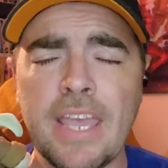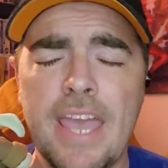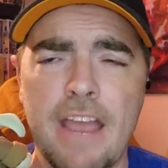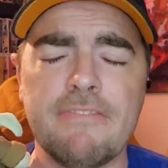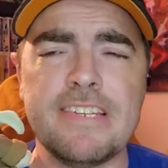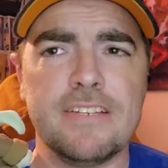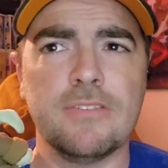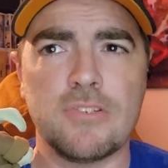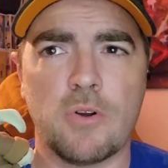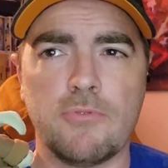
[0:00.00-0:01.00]
Every single
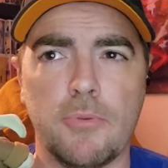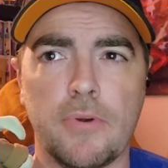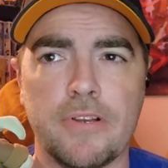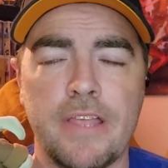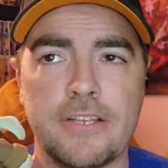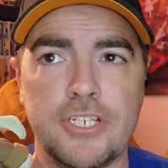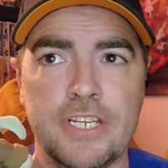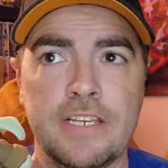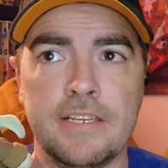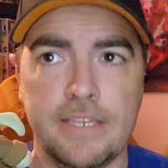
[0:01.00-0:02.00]
stormtrooper that
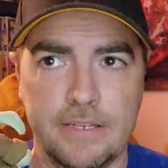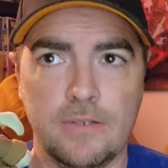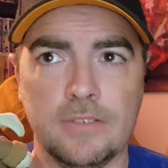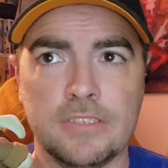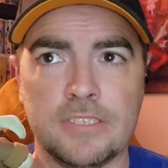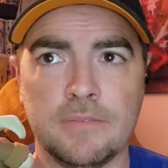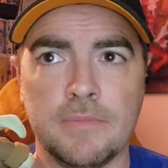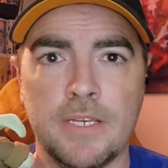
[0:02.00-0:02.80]
she kills